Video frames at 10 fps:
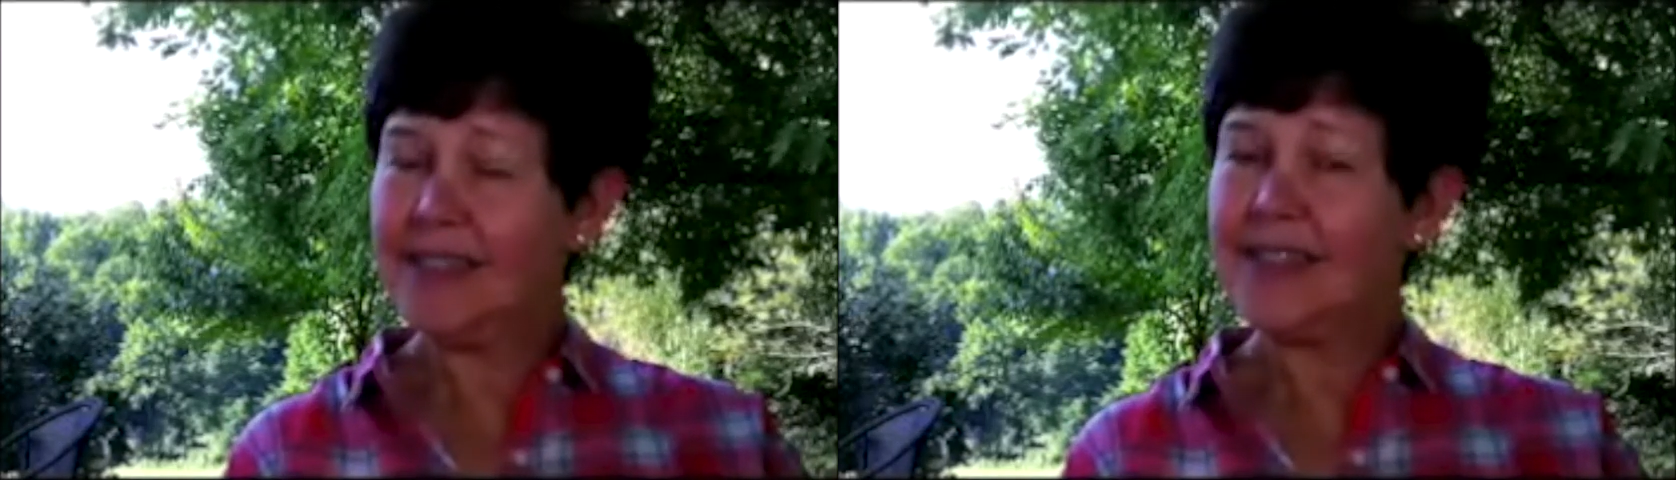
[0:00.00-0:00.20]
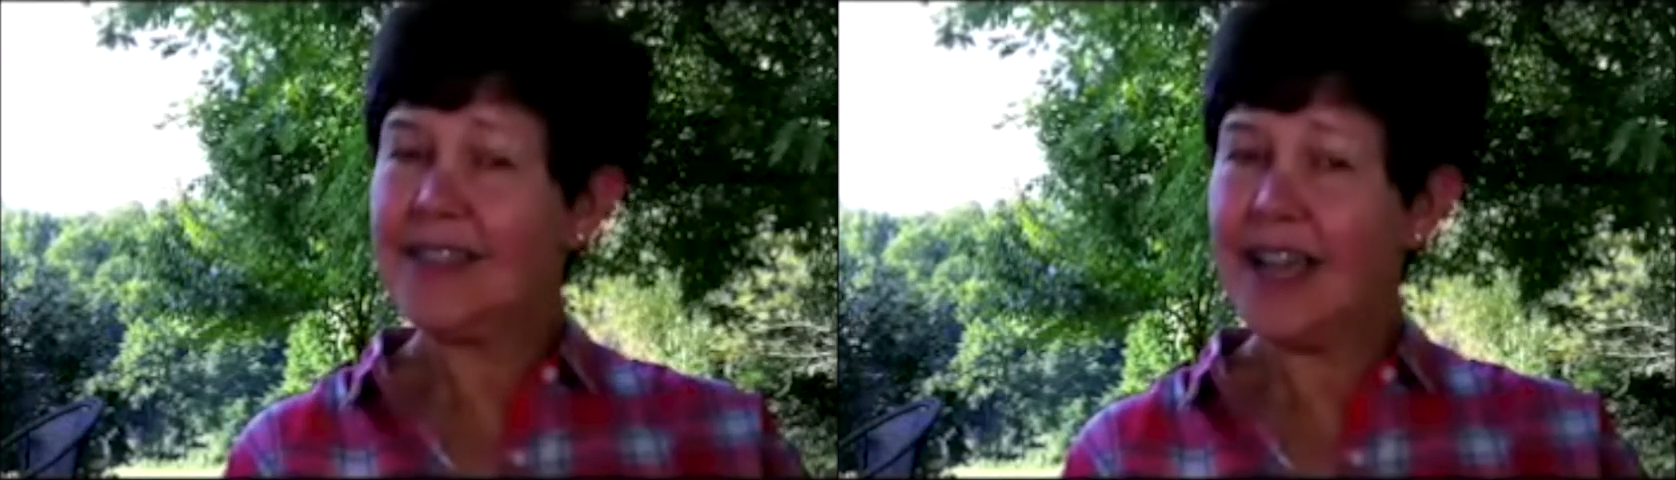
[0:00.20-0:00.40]

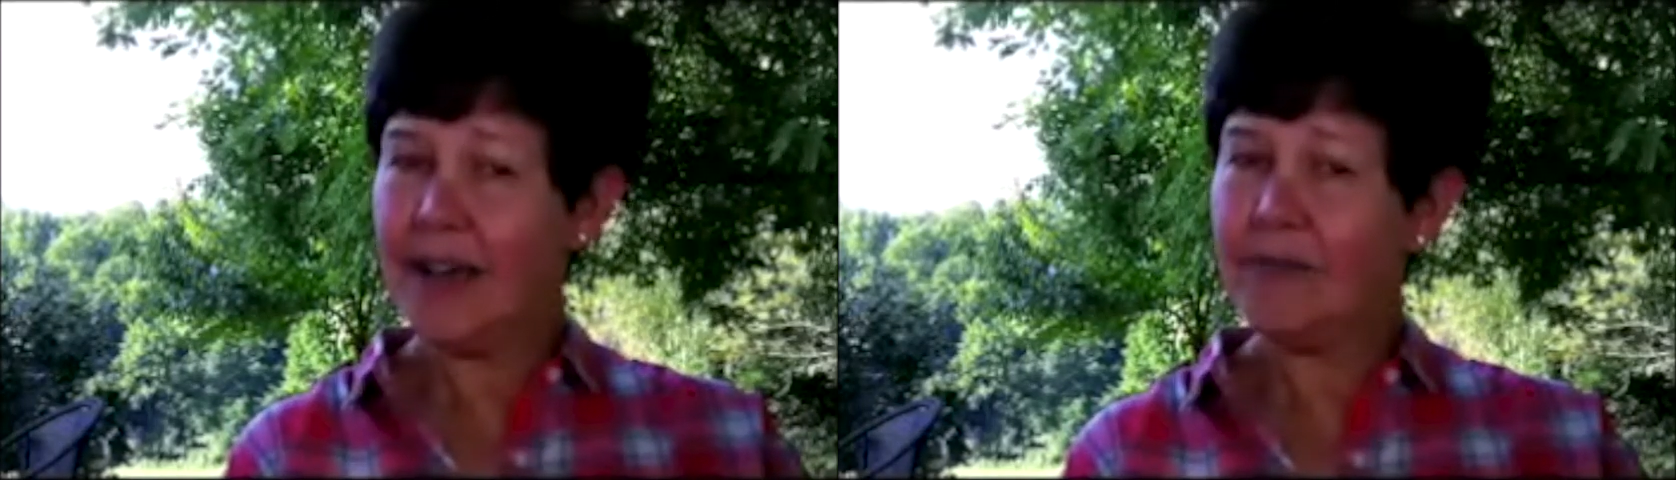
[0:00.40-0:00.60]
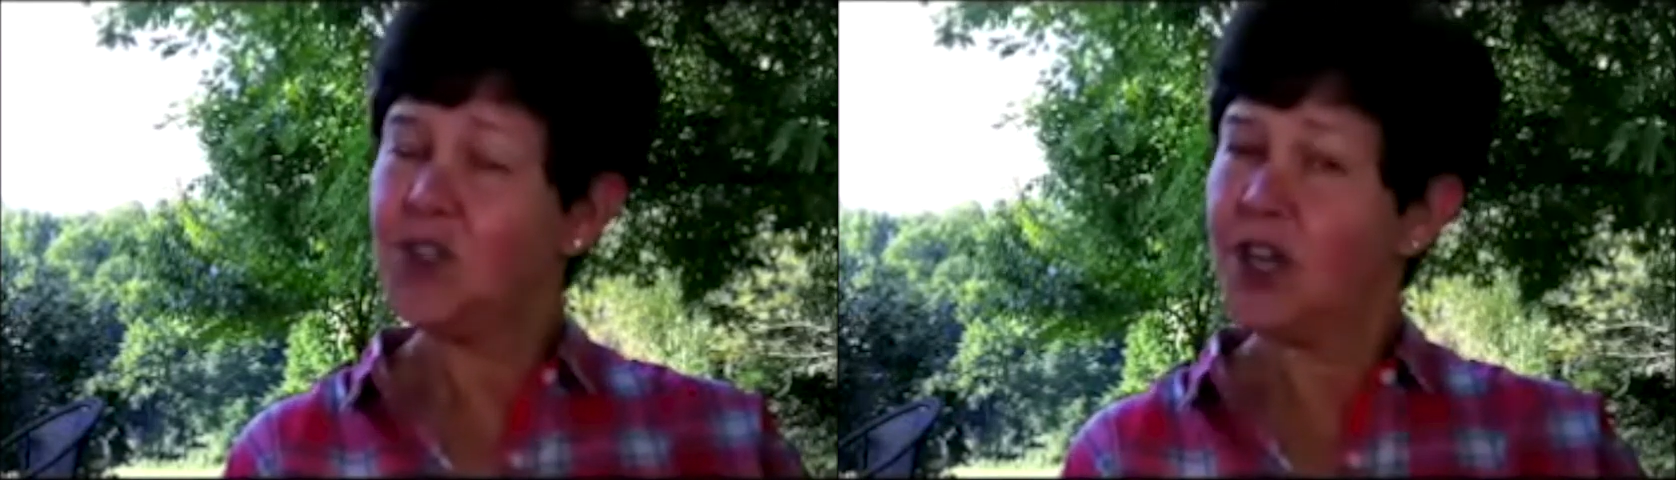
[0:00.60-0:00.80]
to
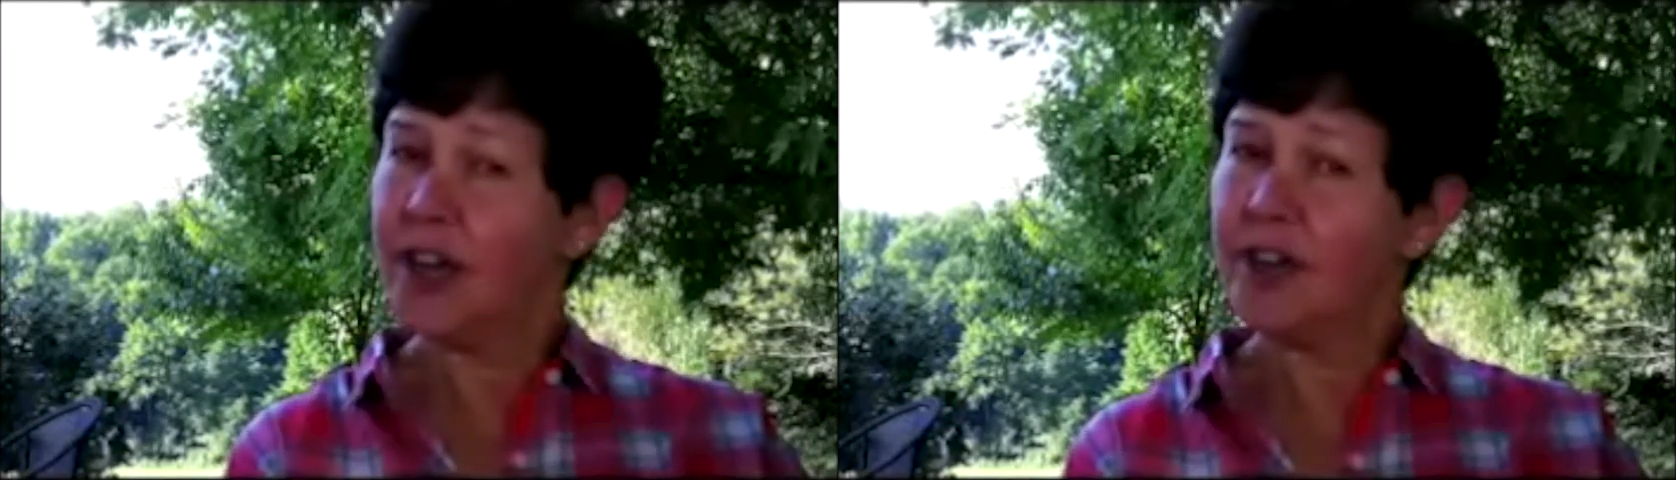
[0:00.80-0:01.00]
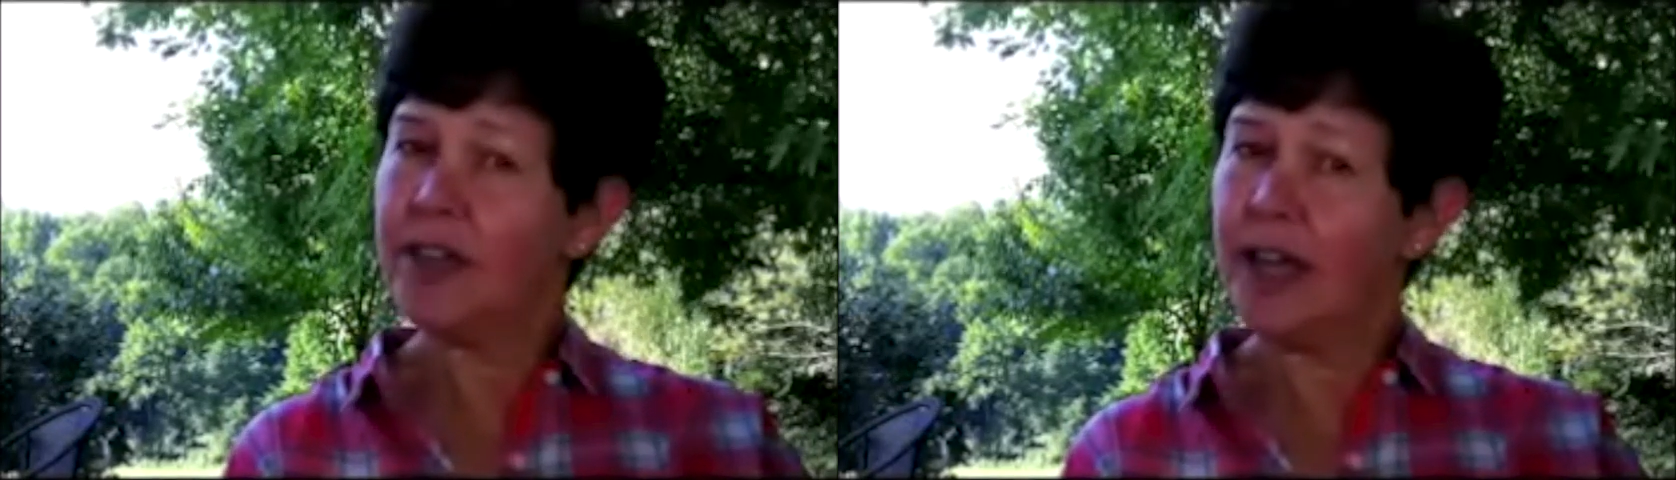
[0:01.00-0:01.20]
have
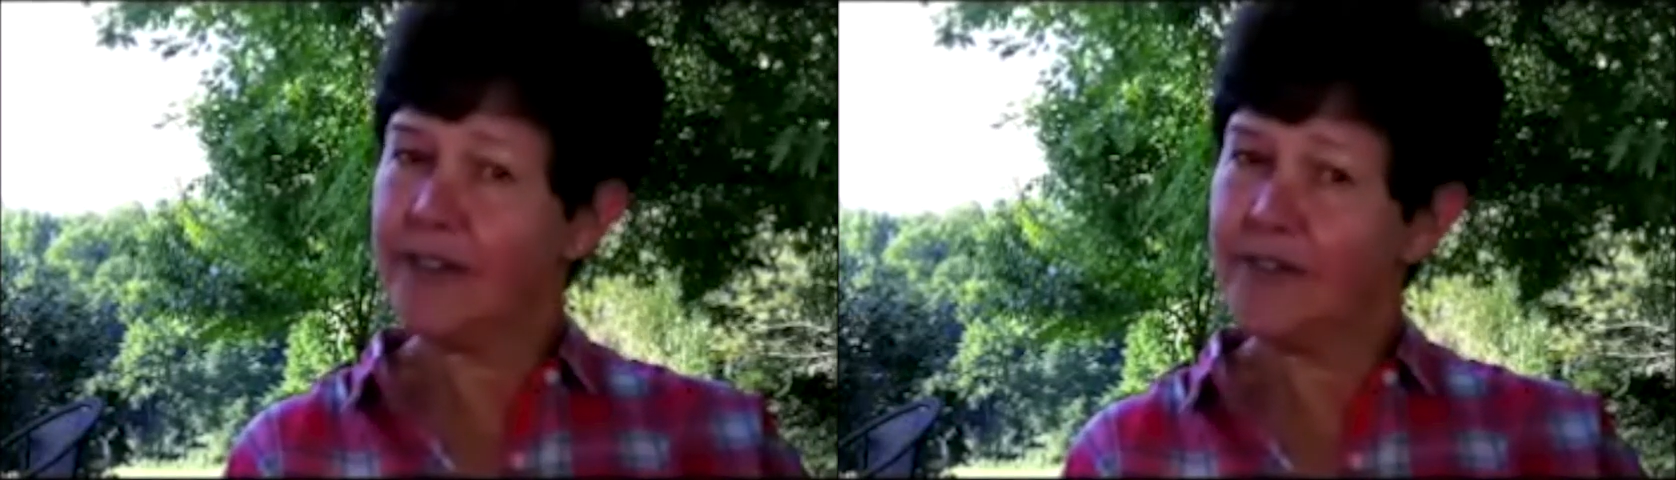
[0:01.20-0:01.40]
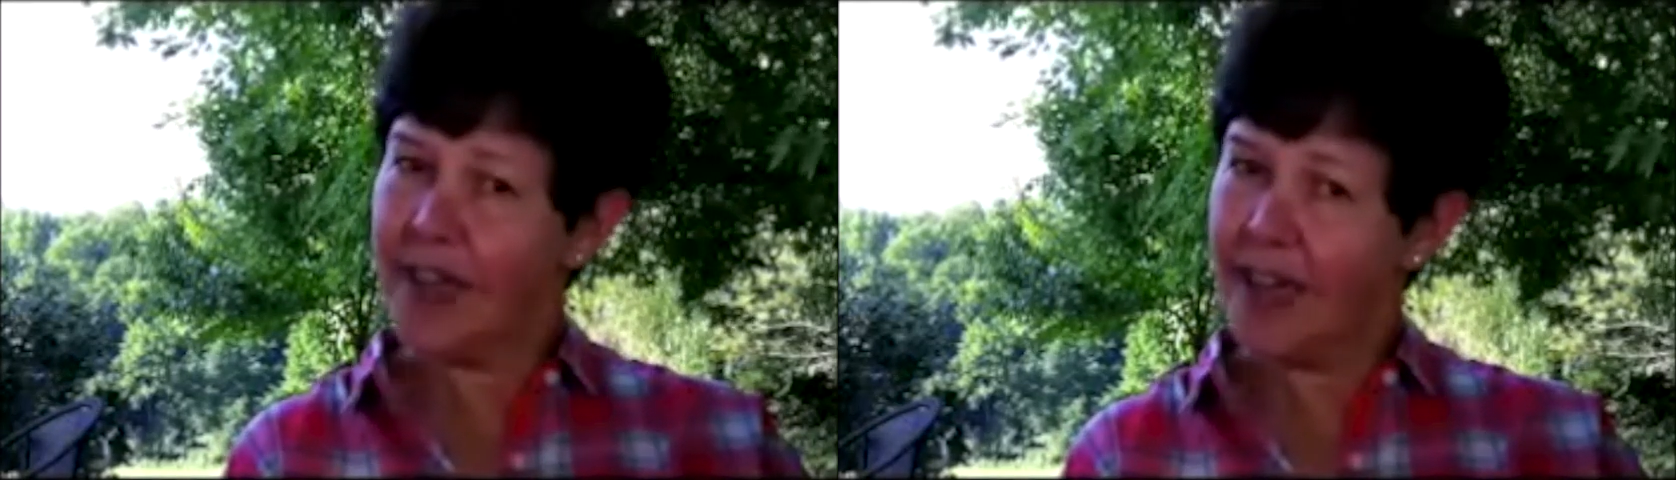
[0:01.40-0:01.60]
childlike
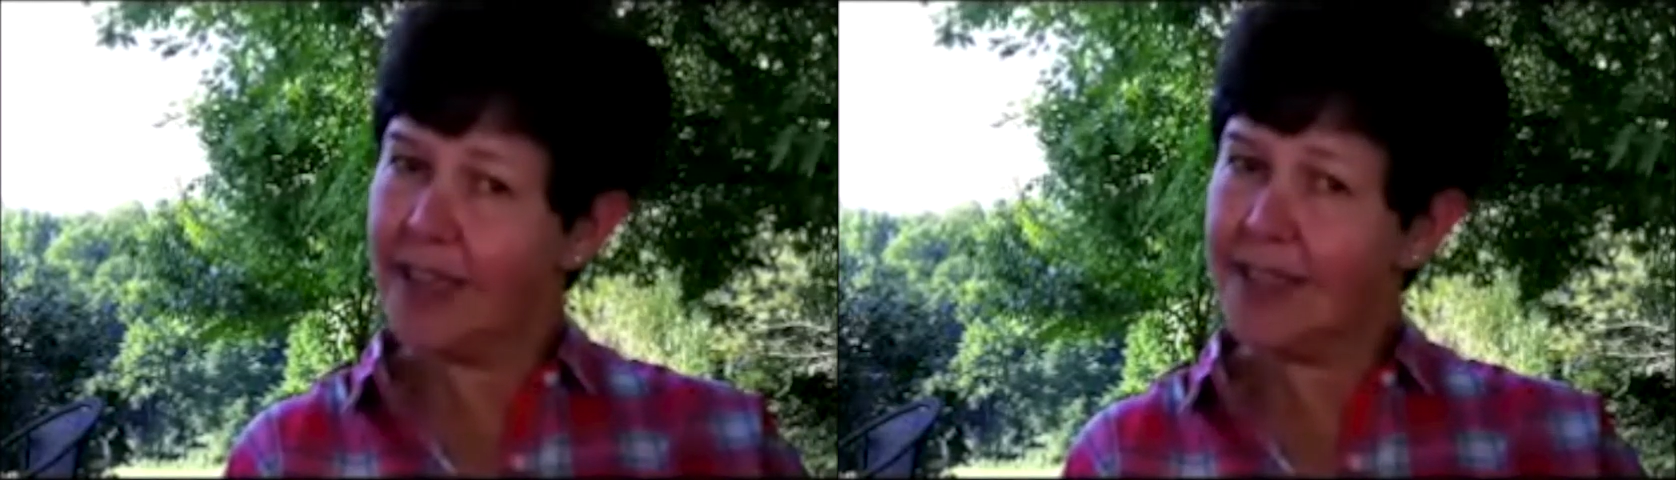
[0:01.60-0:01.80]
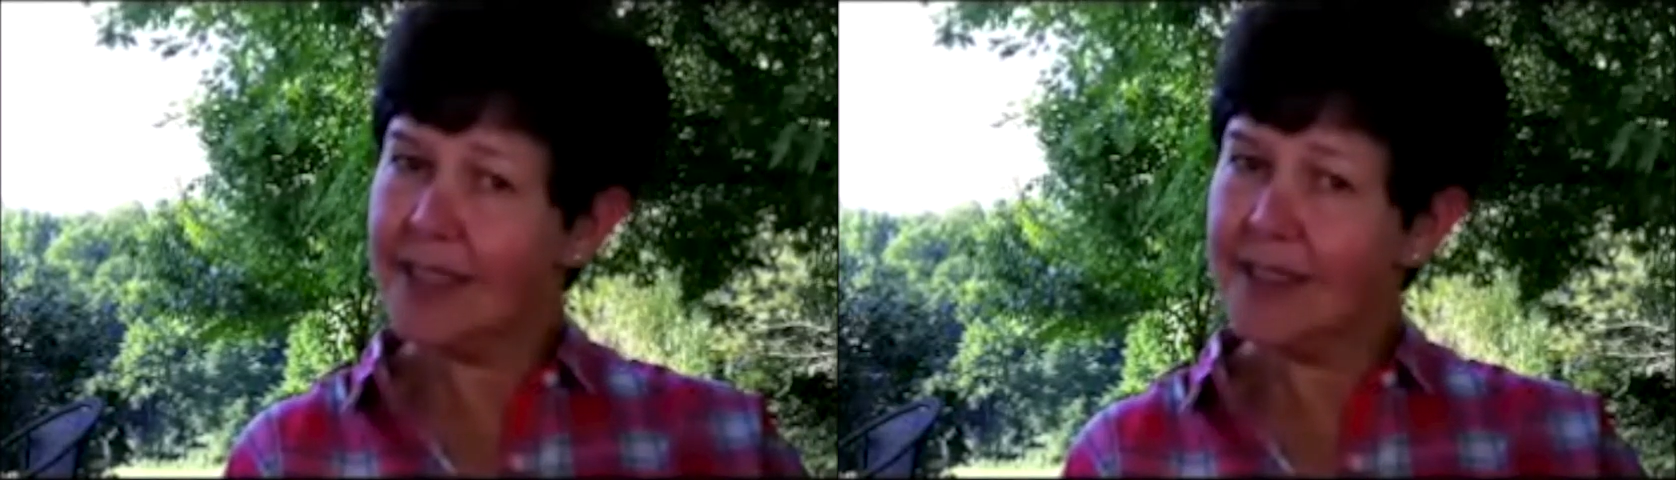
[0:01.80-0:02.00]
faith.